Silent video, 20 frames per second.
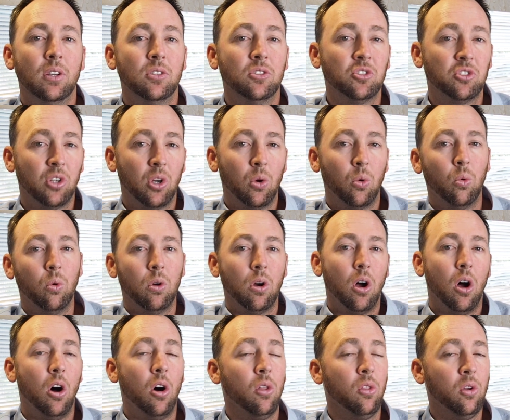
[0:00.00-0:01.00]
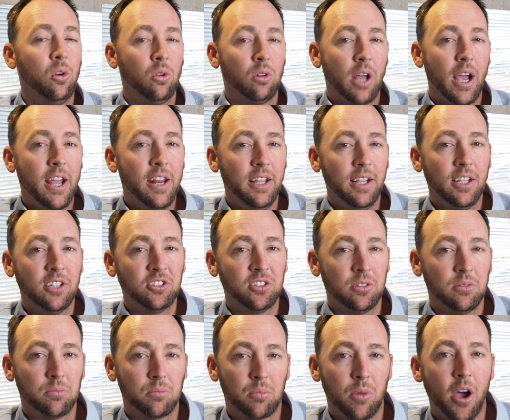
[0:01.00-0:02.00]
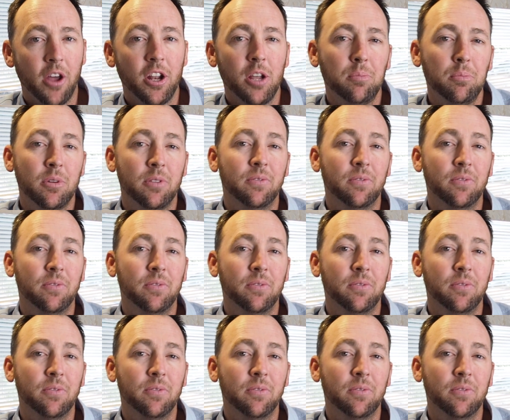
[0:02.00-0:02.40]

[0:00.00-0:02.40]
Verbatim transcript: So although lighting isn't brought up